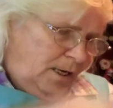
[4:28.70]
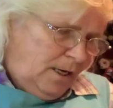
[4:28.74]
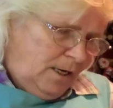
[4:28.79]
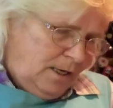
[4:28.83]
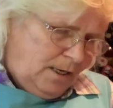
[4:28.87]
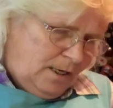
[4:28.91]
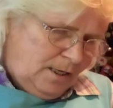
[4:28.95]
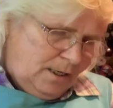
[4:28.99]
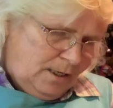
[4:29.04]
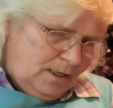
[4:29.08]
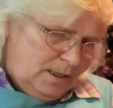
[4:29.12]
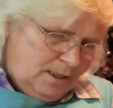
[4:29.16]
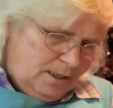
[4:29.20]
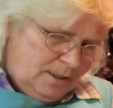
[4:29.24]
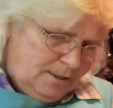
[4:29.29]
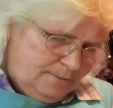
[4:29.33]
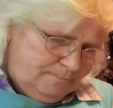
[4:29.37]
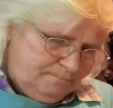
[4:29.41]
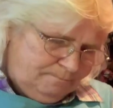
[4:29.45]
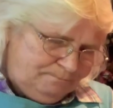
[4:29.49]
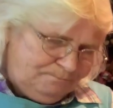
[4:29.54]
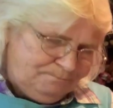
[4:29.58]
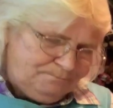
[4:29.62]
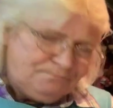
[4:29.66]
And
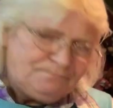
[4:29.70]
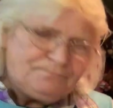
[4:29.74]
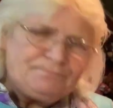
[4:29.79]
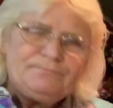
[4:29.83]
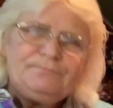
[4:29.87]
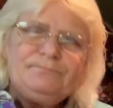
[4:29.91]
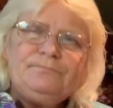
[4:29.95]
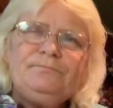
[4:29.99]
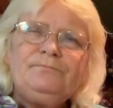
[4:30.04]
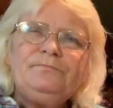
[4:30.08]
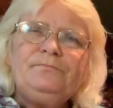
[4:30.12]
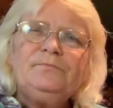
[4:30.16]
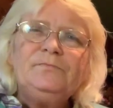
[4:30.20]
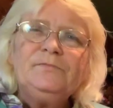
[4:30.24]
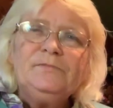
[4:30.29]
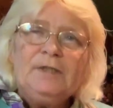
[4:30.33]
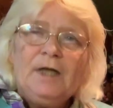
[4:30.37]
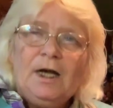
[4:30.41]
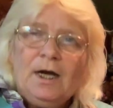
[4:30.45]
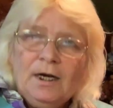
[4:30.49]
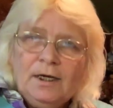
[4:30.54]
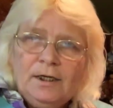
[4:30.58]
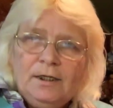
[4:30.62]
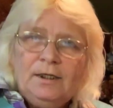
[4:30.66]

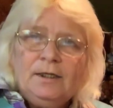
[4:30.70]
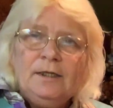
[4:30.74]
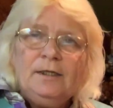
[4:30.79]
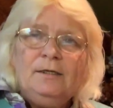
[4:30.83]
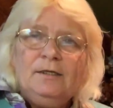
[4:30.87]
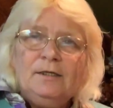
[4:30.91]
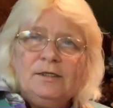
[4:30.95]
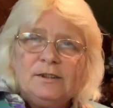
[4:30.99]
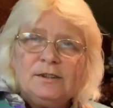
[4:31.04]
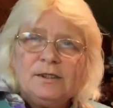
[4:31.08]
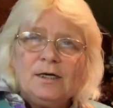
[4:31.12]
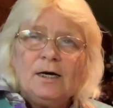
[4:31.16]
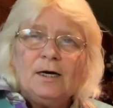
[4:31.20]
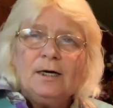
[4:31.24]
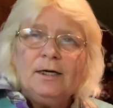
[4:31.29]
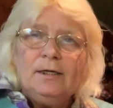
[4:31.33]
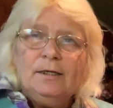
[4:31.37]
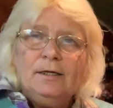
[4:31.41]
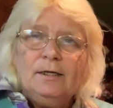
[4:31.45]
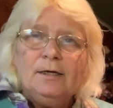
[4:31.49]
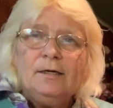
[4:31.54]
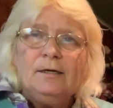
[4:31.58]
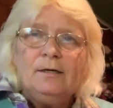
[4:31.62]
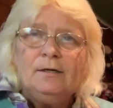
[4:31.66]
I did
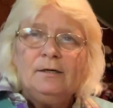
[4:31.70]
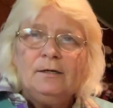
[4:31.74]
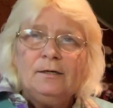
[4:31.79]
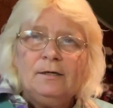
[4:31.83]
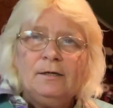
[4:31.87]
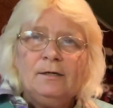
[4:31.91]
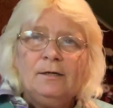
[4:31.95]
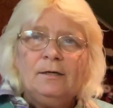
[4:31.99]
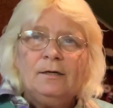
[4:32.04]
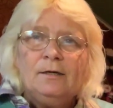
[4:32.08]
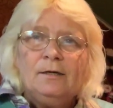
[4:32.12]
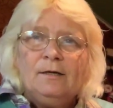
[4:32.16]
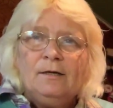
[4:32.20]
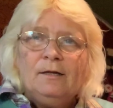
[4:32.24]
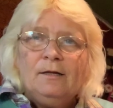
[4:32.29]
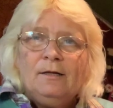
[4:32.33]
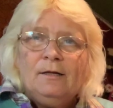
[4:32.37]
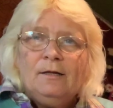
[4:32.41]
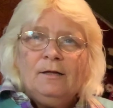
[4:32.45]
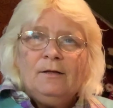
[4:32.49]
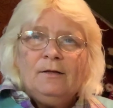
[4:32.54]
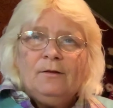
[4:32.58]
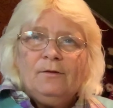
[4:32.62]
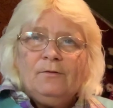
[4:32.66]
decide
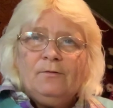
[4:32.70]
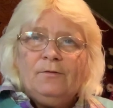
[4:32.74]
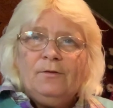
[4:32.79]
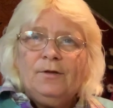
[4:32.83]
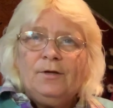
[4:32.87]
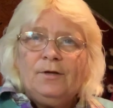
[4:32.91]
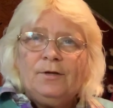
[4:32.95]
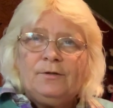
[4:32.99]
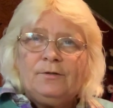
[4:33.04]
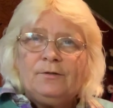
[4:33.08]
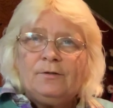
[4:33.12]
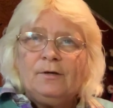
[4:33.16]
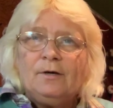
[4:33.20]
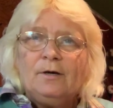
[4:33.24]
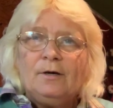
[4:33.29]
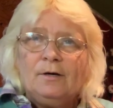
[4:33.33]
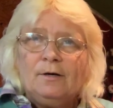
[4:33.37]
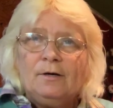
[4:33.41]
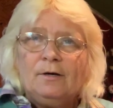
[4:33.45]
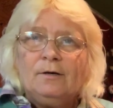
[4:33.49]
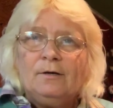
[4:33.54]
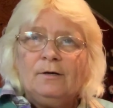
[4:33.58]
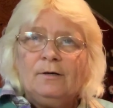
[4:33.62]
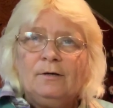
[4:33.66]

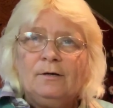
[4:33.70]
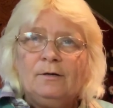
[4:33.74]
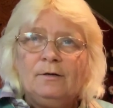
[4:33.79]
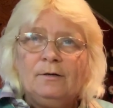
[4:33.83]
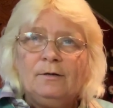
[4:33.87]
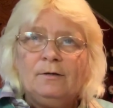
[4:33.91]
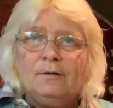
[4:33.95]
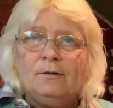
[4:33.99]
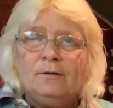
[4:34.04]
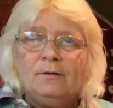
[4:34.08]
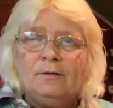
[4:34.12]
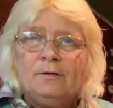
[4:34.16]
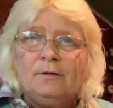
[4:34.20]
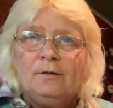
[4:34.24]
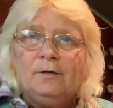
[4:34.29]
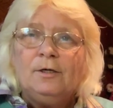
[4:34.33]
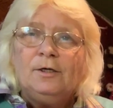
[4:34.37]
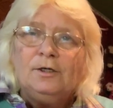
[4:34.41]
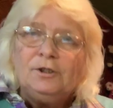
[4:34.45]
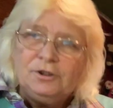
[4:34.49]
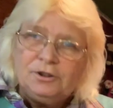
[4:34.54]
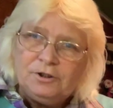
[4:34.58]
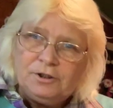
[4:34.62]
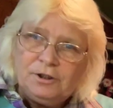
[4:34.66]
that
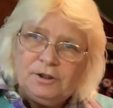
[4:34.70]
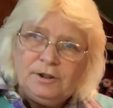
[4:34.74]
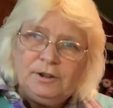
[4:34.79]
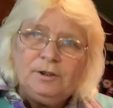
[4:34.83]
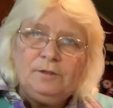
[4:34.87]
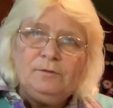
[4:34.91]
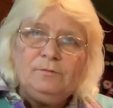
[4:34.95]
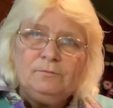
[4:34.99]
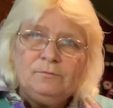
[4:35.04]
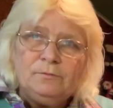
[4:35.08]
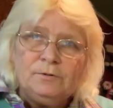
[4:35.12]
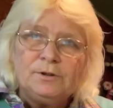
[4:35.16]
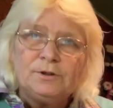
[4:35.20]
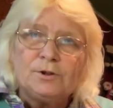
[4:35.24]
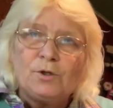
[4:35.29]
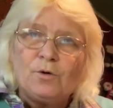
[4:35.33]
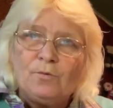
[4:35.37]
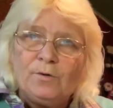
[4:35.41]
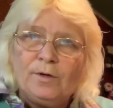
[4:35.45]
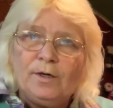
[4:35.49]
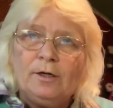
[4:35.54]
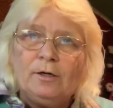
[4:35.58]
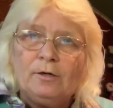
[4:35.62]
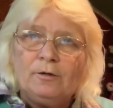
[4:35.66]
she was
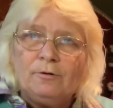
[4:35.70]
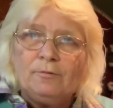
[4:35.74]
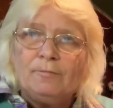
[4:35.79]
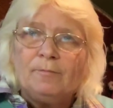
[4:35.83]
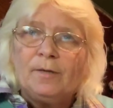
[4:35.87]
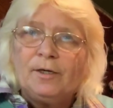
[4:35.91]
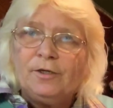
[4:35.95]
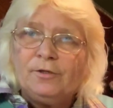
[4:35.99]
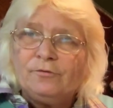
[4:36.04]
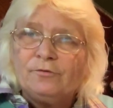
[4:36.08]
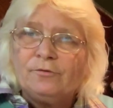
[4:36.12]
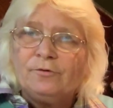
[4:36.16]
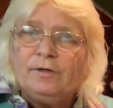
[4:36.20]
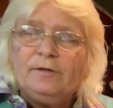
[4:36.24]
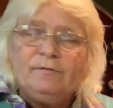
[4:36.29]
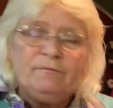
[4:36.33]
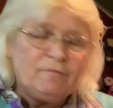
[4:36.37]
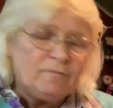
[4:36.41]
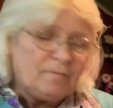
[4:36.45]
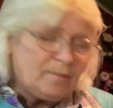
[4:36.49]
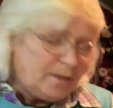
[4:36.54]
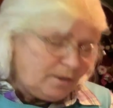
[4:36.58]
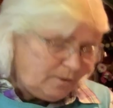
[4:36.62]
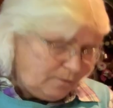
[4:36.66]
going under my tree for my